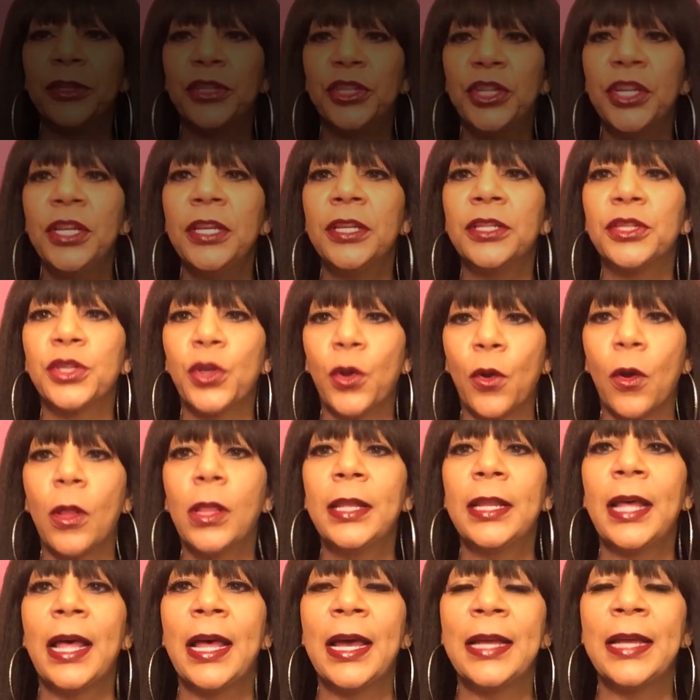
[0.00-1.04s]
she is
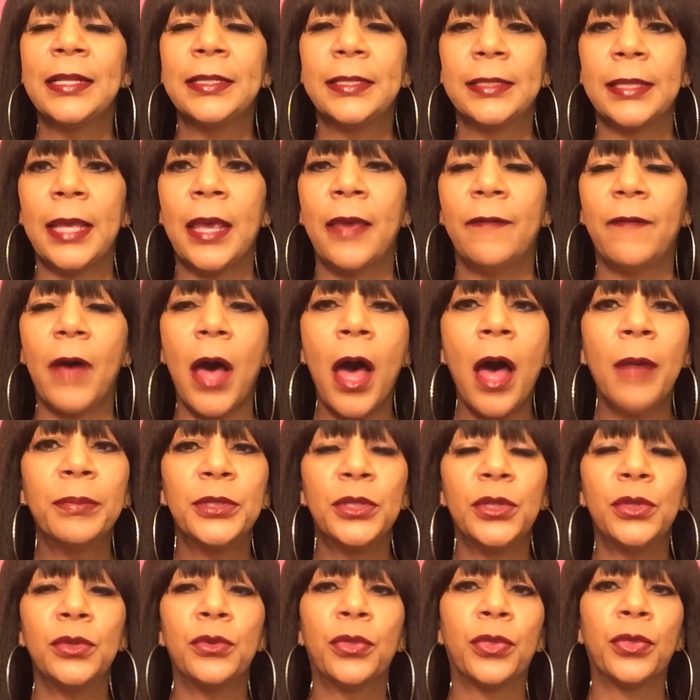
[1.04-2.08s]
curling on safe up
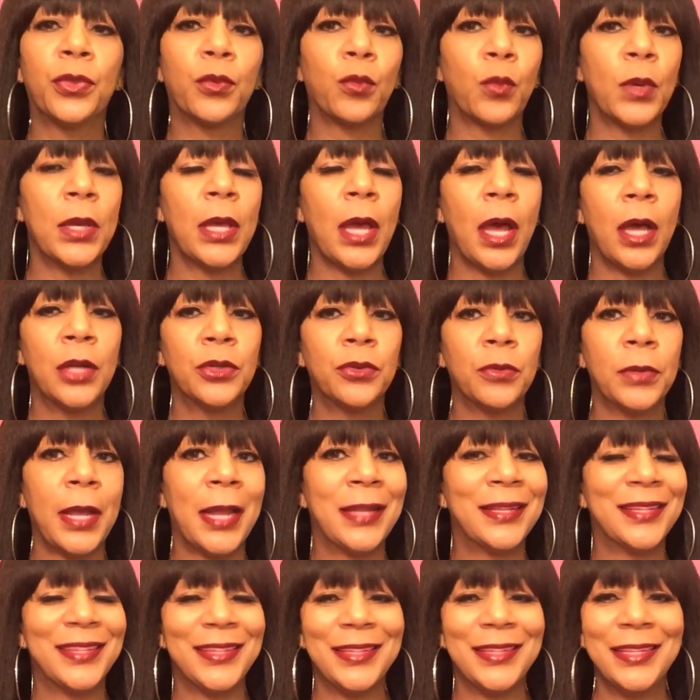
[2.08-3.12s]
to
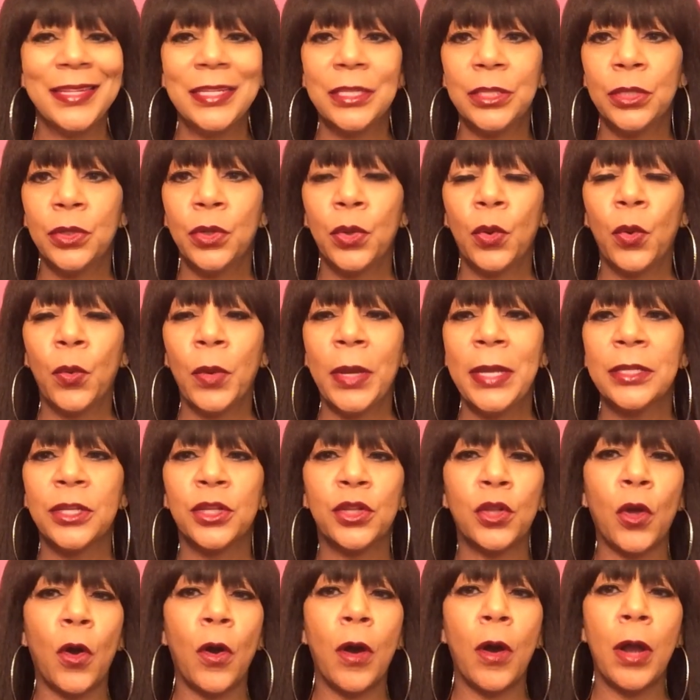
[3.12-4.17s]
360 degrees.
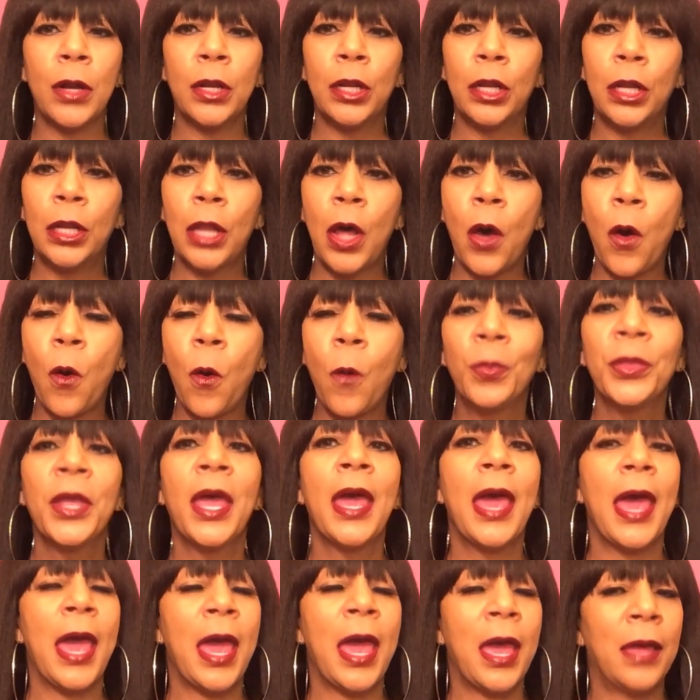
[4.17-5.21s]
Start low
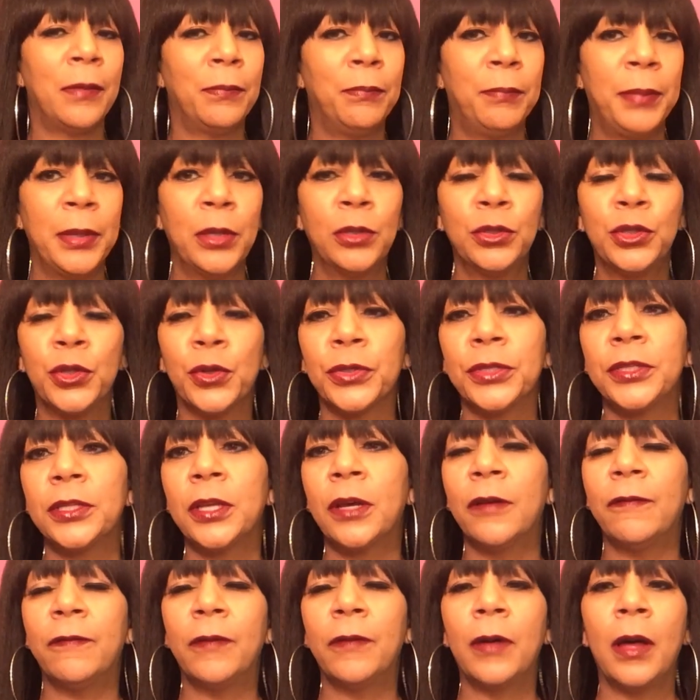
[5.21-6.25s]
and build
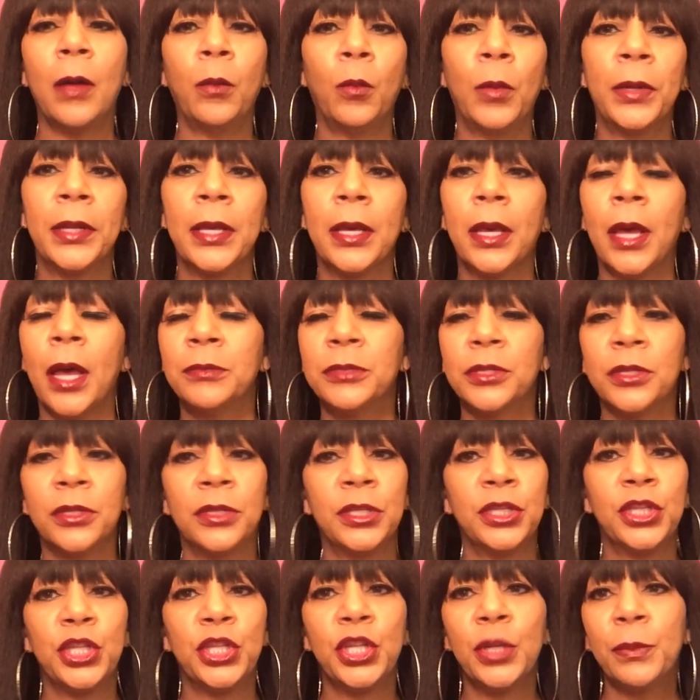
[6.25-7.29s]
yourself up when it comes to
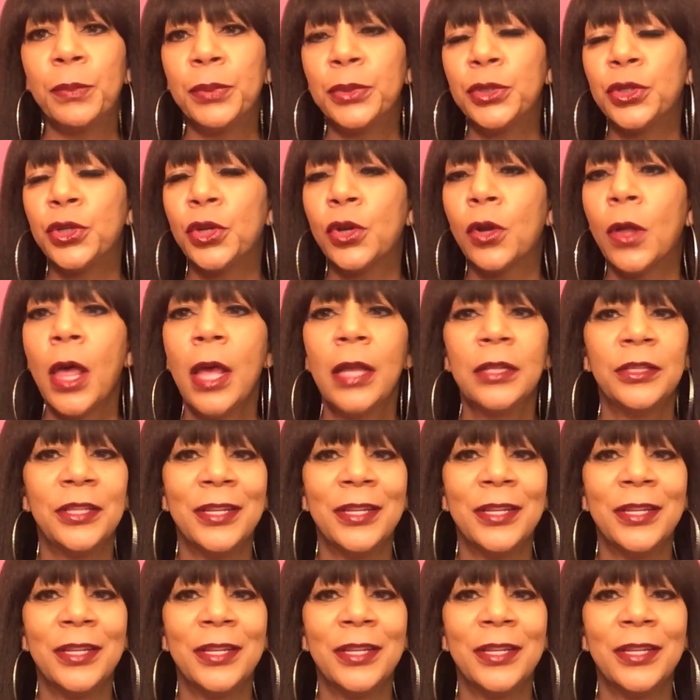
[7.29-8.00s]
the temperature.